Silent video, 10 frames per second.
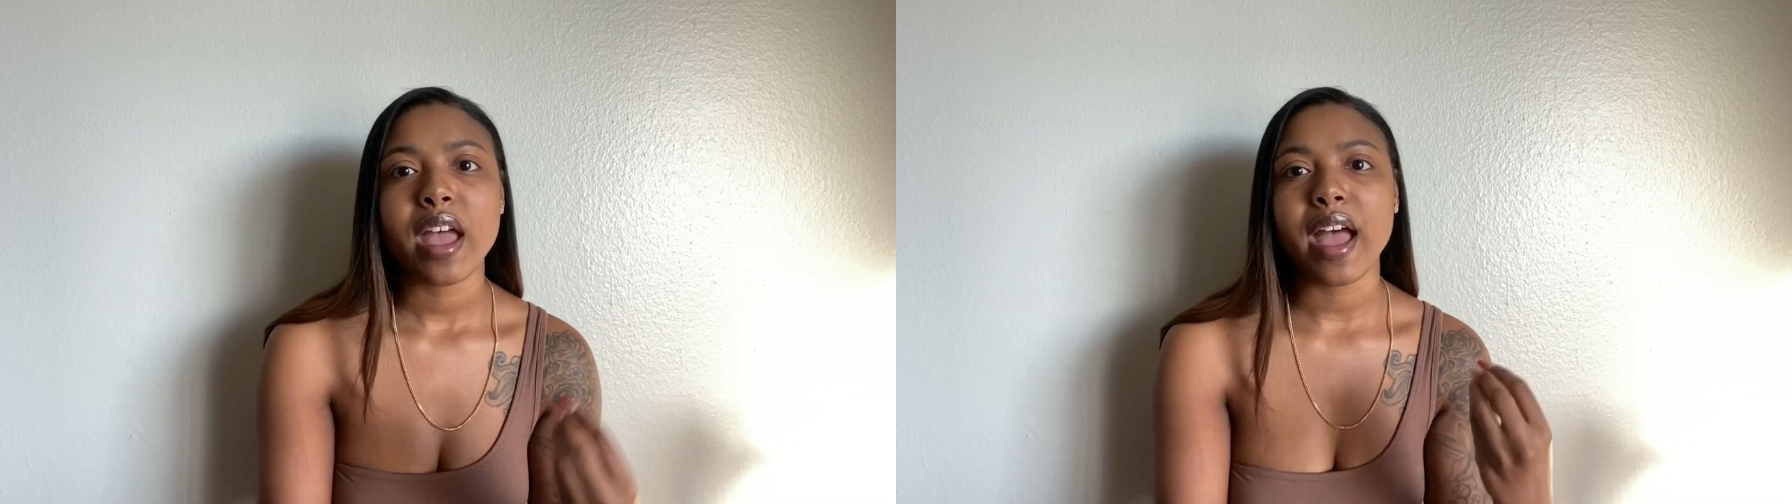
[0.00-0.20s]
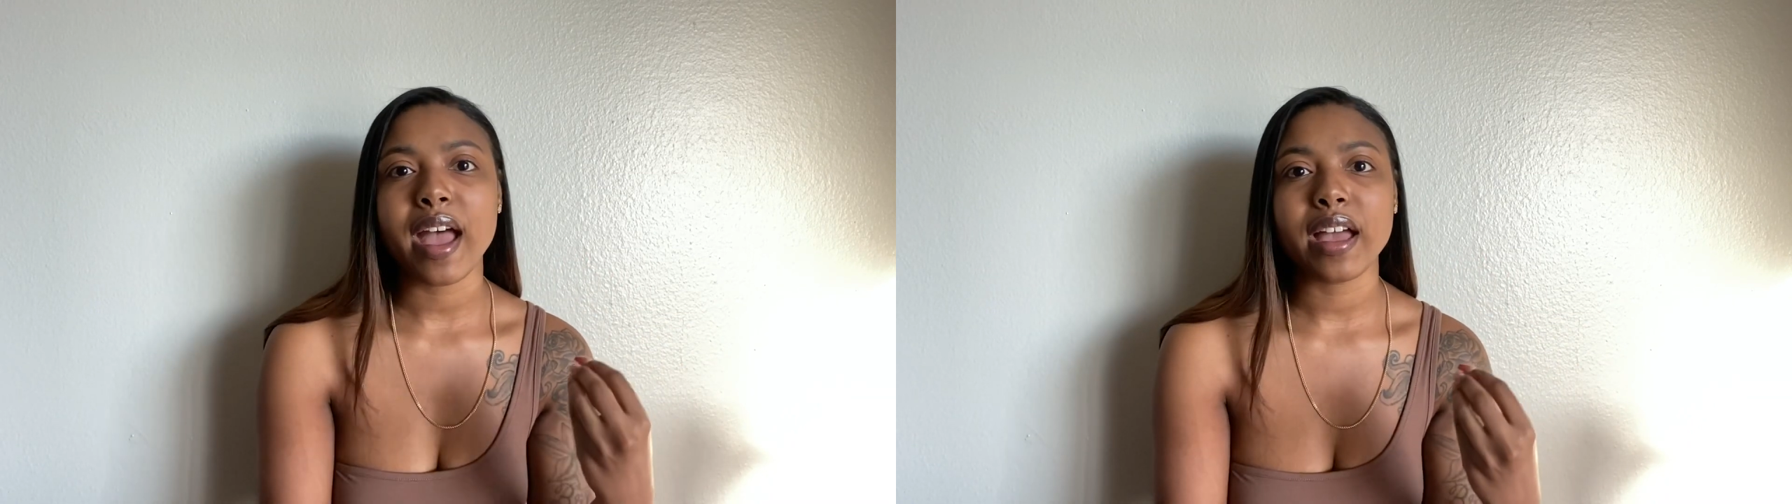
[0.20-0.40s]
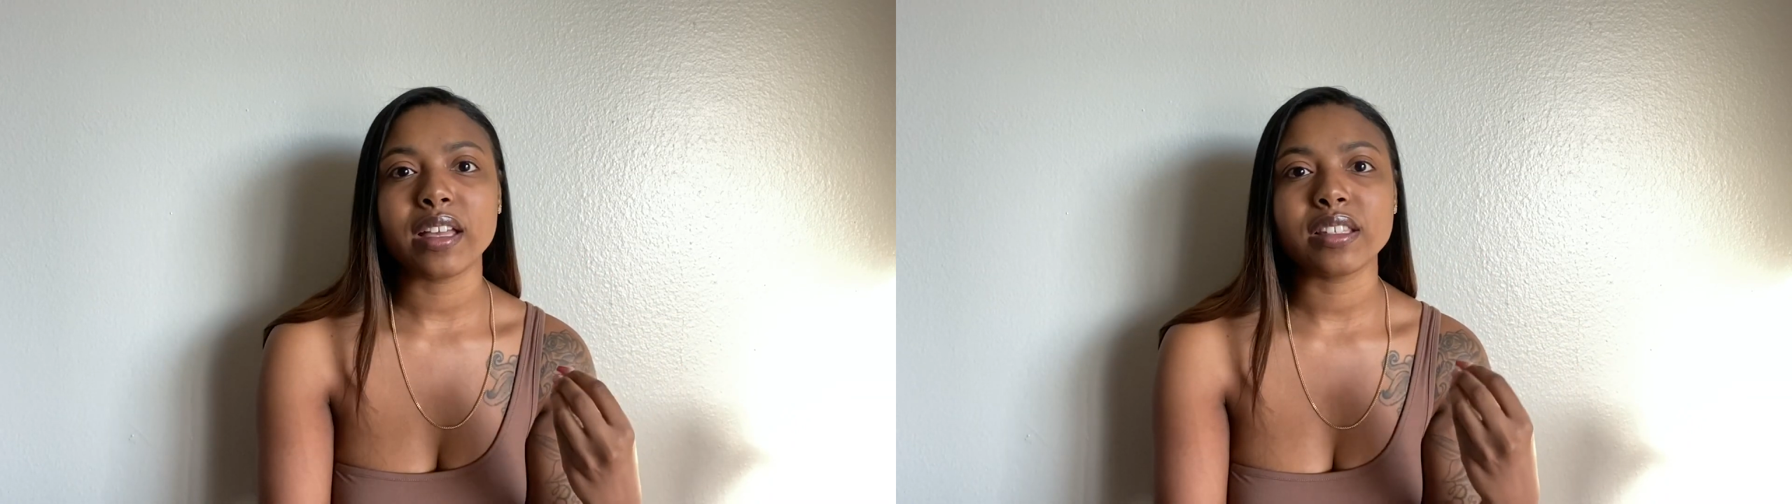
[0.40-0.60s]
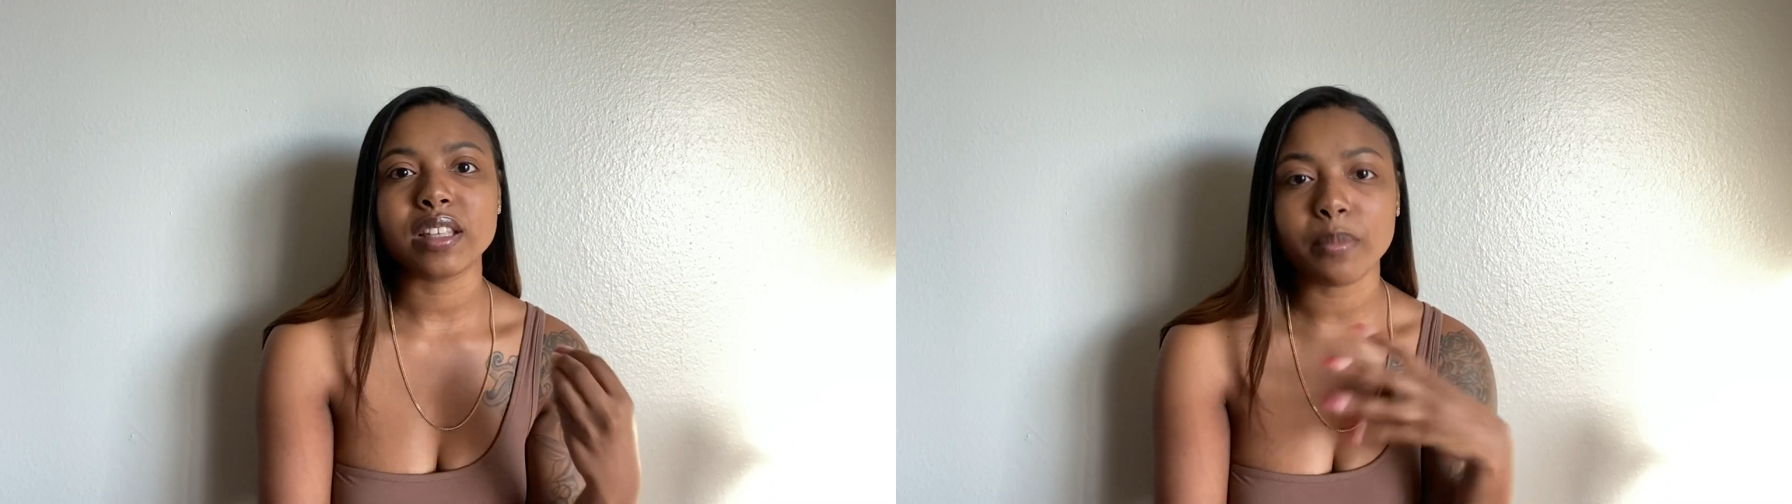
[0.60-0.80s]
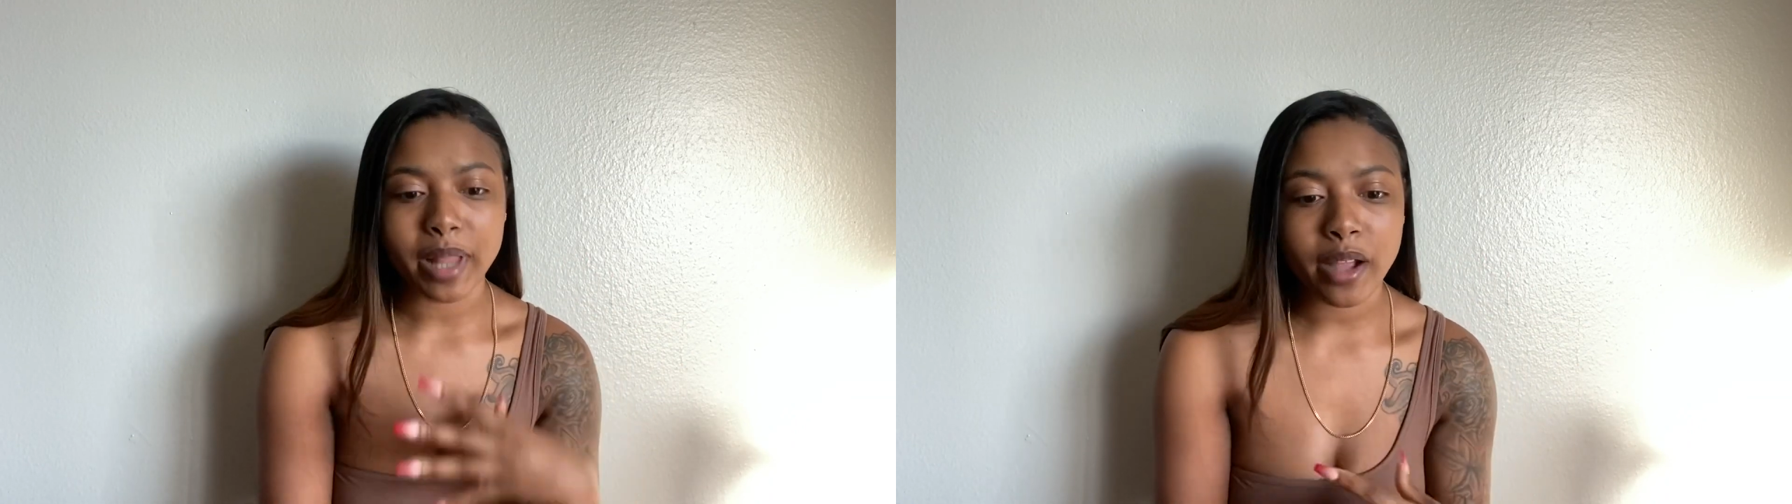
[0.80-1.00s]
as
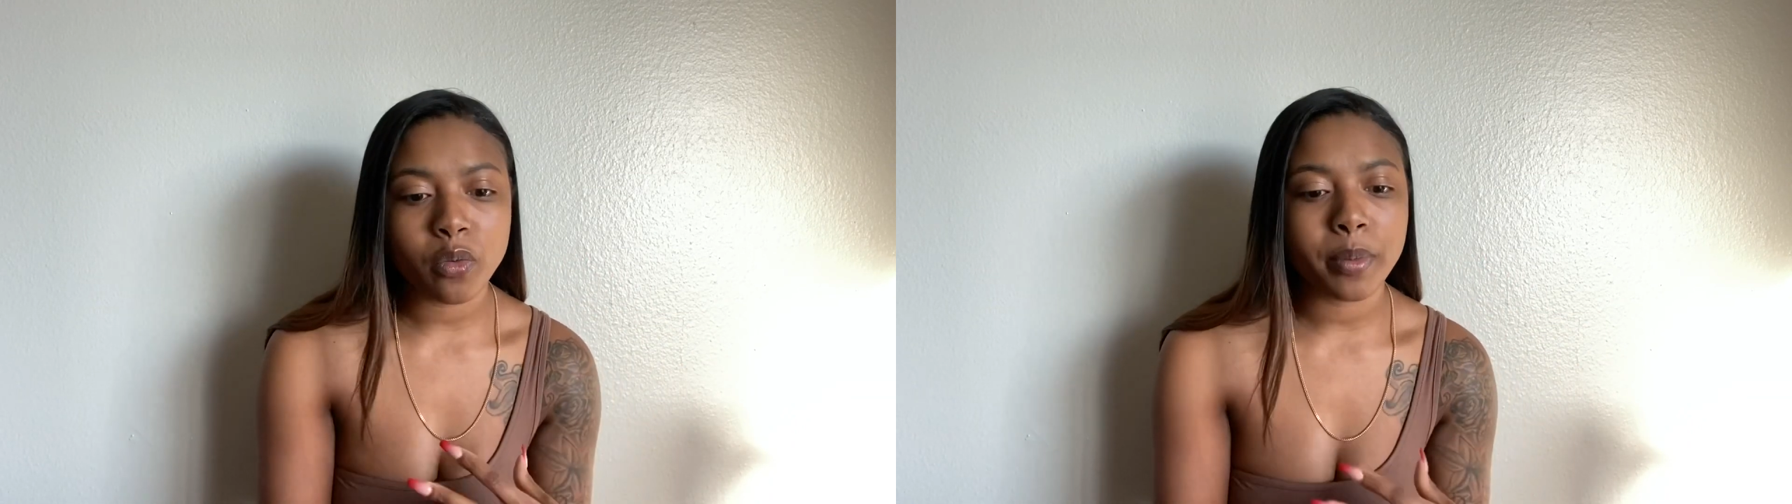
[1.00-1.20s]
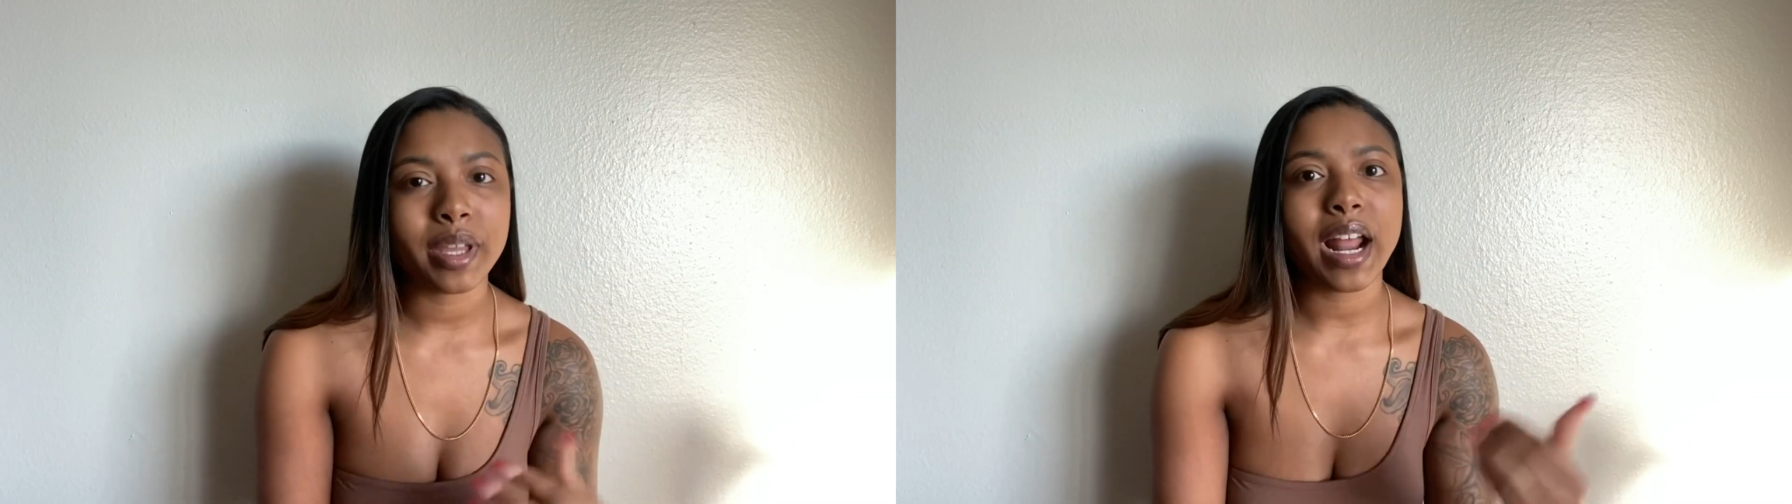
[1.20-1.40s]
a Black woman.